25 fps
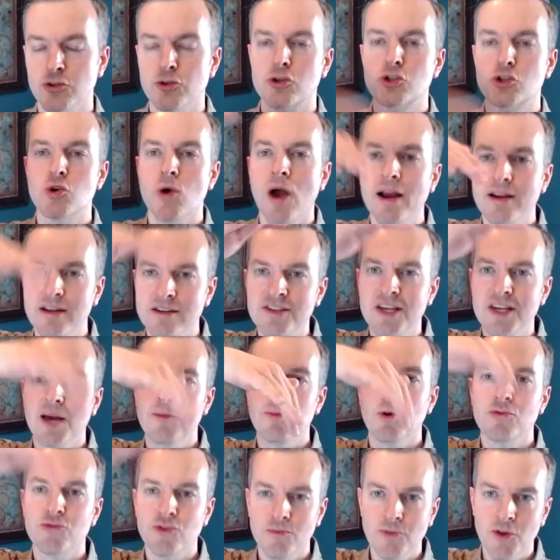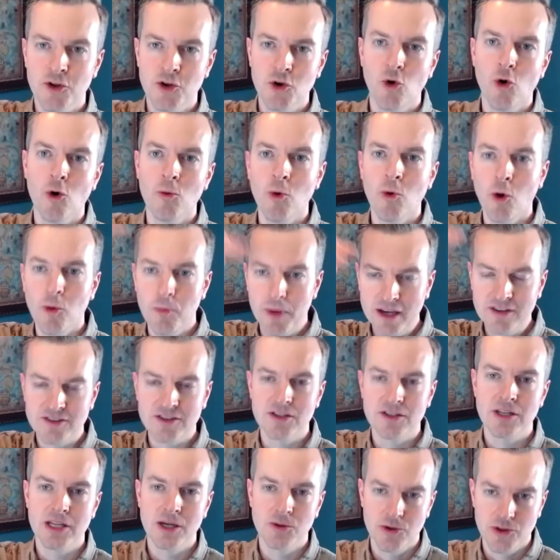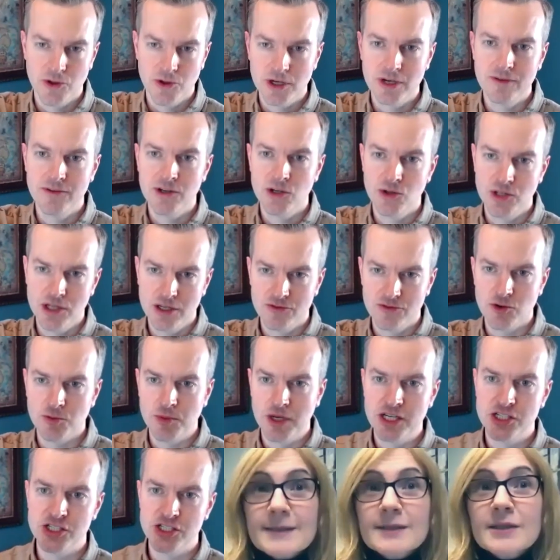So they're trying to sample from the normal, basically, when they're giving you the information.